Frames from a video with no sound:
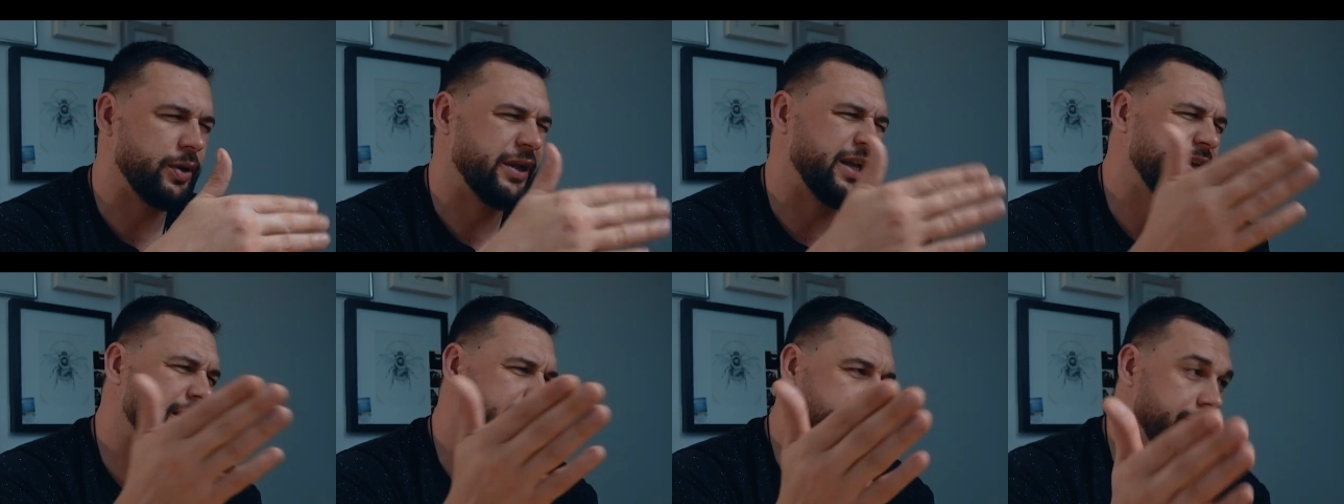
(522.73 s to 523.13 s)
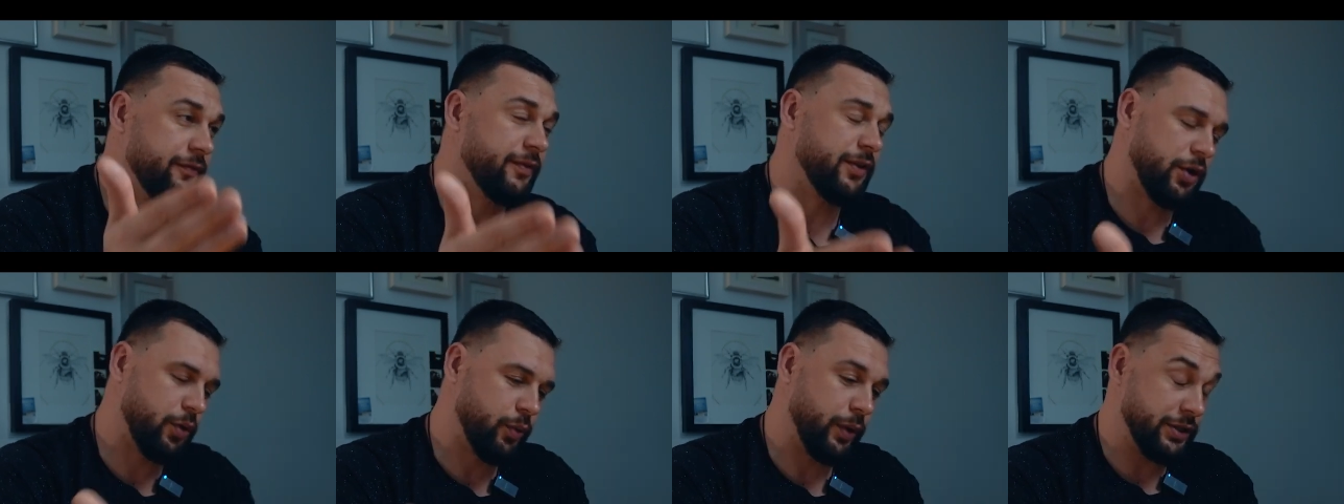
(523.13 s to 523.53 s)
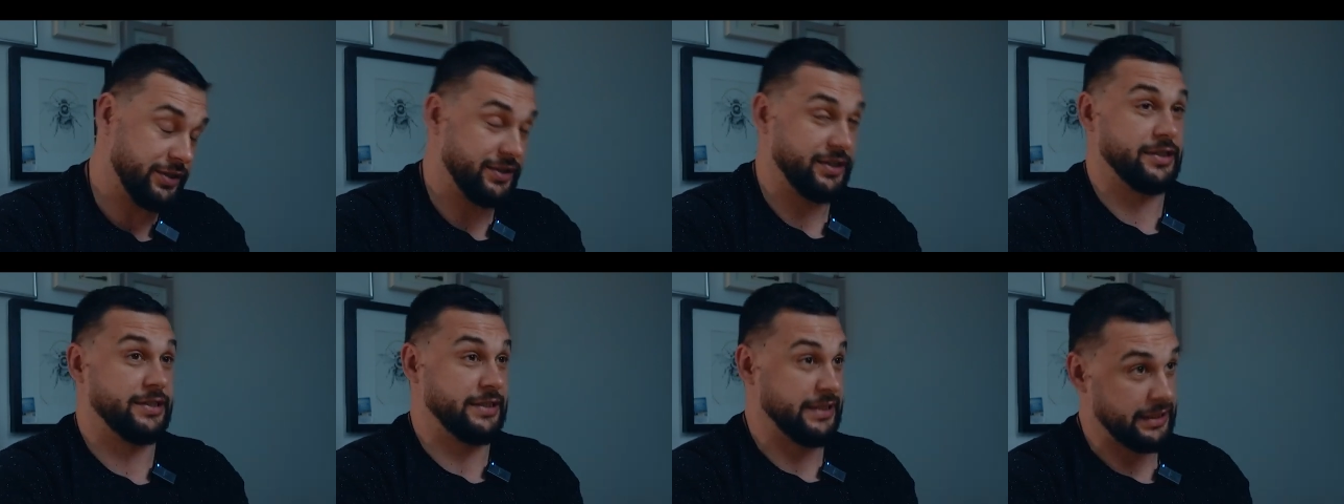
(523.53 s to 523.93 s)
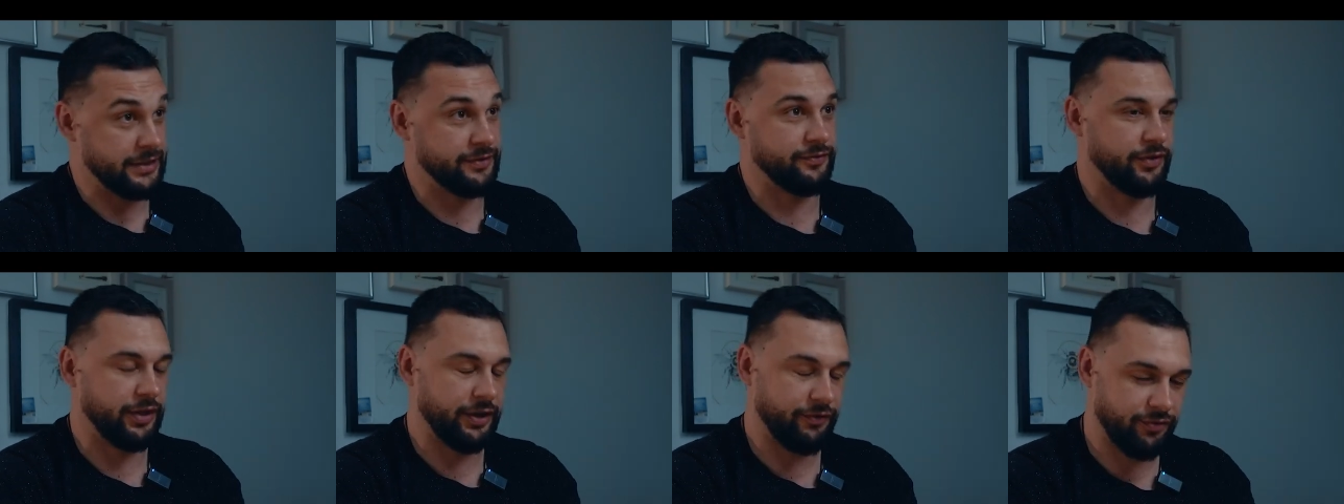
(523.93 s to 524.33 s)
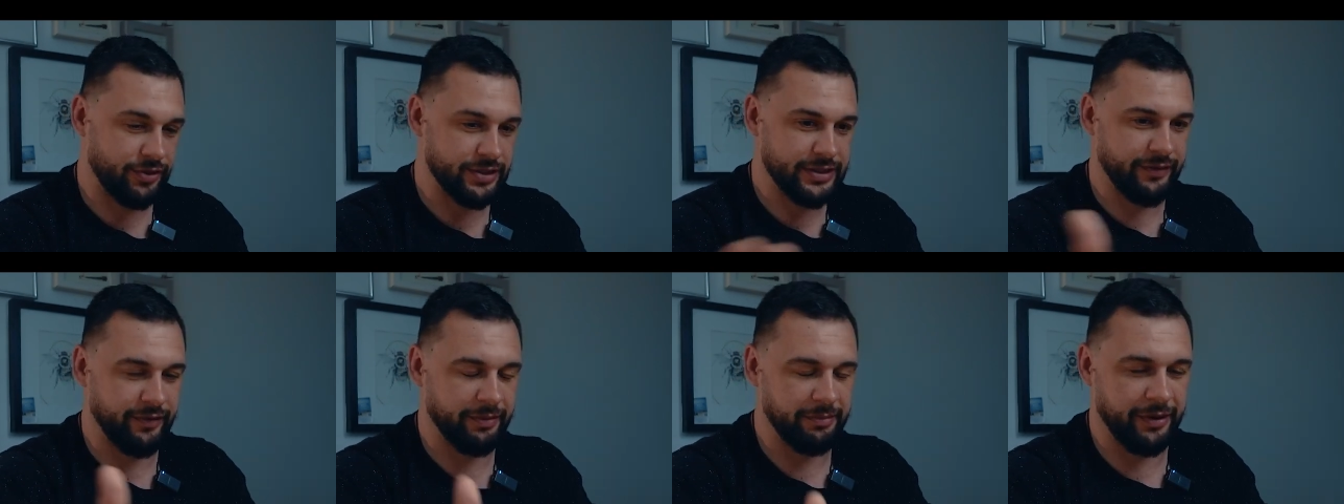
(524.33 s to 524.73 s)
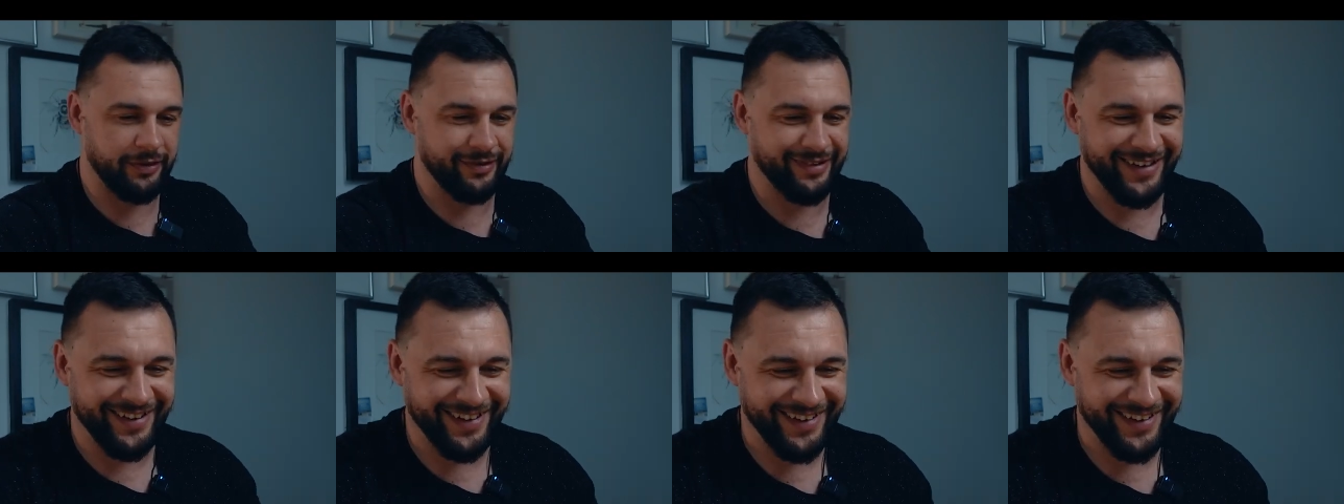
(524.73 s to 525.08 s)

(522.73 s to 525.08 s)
and I even quit successfully for 7 months.